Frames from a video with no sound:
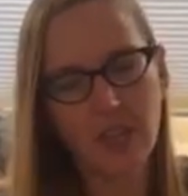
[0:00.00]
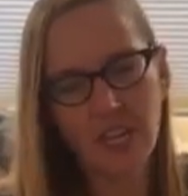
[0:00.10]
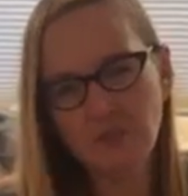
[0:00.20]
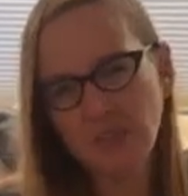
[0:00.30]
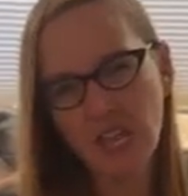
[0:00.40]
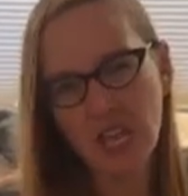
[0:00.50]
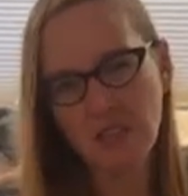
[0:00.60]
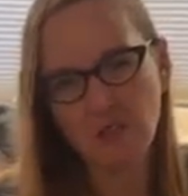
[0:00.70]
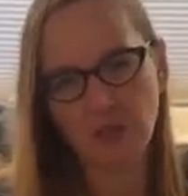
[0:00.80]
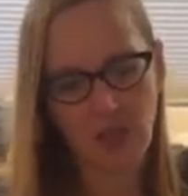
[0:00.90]
okay?
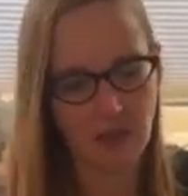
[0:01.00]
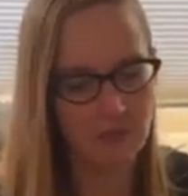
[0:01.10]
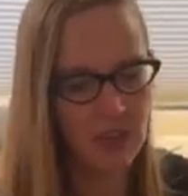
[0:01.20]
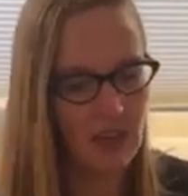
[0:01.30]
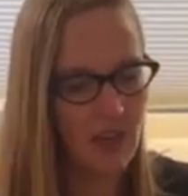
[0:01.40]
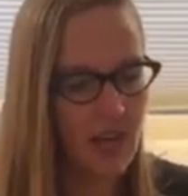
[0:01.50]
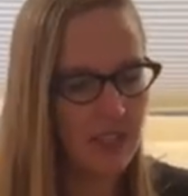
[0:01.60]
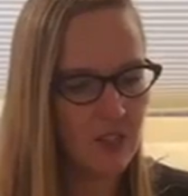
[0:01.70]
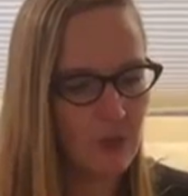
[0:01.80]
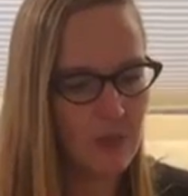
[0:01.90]
Yeah, they're okay.
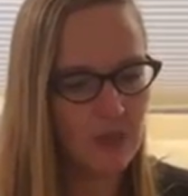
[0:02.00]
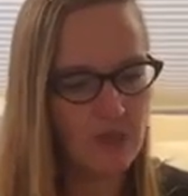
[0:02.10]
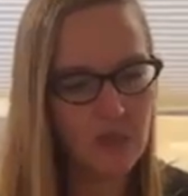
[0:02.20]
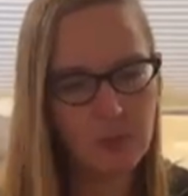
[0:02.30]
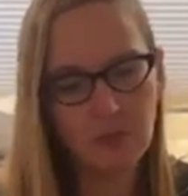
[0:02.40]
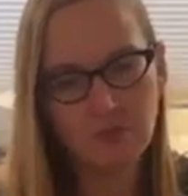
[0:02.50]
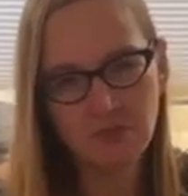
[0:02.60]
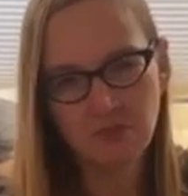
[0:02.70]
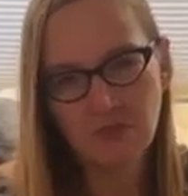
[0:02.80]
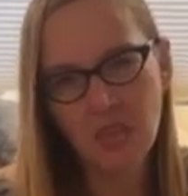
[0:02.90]
I took them on a trip.
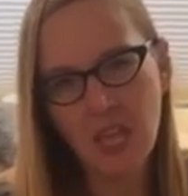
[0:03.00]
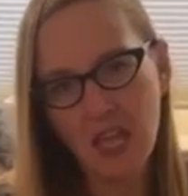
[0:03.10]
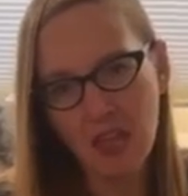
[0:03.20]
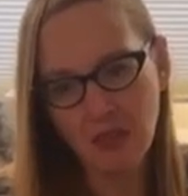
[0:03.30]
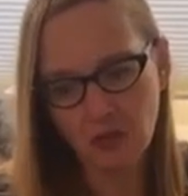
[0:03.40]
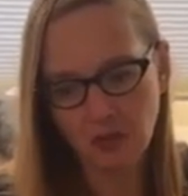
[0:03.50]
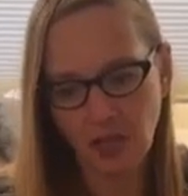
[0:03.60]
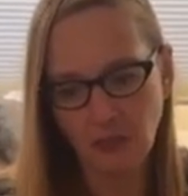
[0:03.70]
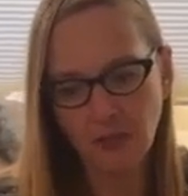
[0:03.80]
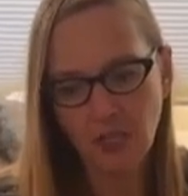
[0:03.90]
Yeah, they're
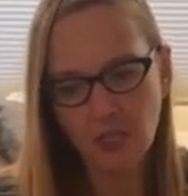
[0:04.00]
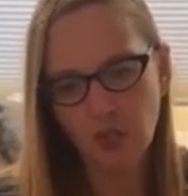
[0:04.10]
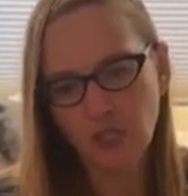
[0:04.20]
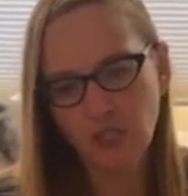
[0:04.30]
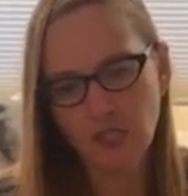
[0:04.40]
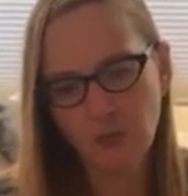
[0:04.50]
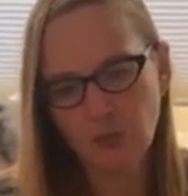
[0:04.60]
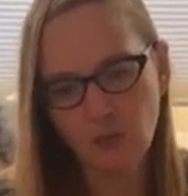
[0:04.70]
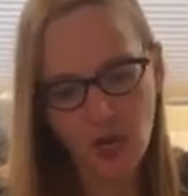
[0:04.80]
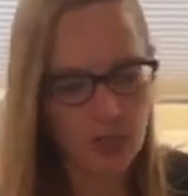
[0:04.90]
okay. You can toss
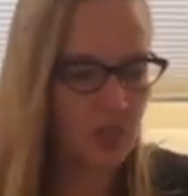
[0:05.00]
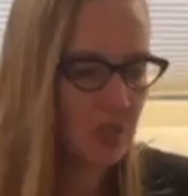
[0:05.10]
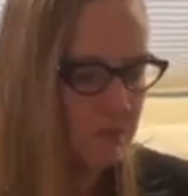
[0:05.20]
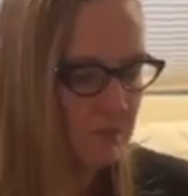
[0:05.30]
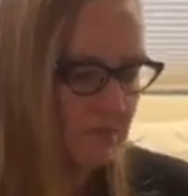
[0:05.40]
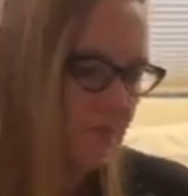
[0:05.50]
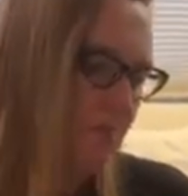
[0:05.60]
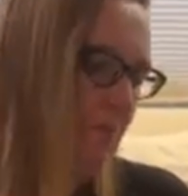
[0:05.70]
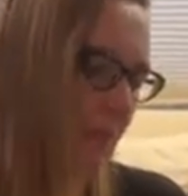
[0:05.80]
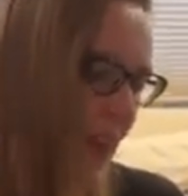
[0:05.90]
them in the wash.
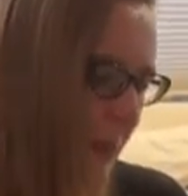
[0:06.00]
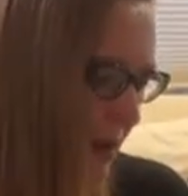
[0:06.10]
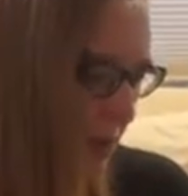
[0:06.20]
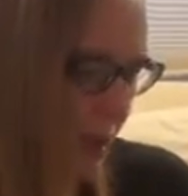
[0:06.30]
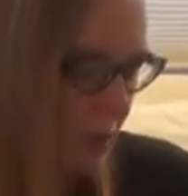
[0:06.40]
I might